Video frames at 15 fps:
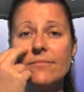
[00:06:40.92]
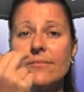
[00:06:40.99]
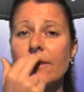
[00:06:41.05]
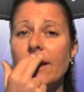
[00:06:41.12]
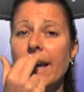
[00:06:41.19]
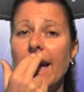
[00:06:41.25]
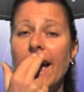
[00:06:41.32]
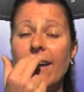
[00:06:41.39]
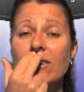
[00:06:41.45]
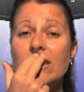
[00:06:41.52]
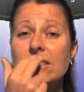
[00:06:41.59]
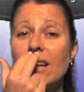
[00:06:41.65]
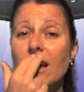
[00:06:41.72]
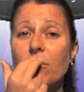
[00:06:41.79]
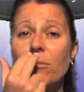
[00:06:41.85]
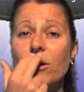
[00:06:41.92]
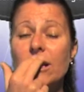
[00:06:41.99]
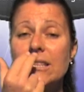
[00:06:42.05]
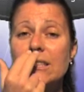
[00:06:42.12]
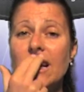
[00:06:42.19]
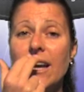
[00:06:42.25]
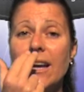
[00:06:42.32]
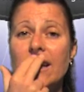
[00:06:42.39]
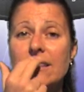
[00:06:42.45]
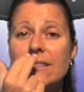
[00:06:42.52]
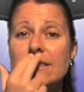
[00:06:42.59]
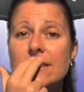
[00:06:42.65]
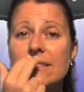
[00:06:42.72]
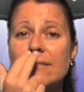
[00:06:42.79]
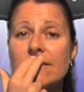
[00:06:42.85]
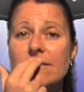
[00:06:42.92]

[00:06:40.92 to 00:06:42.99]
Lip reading: I haven't done what it takes.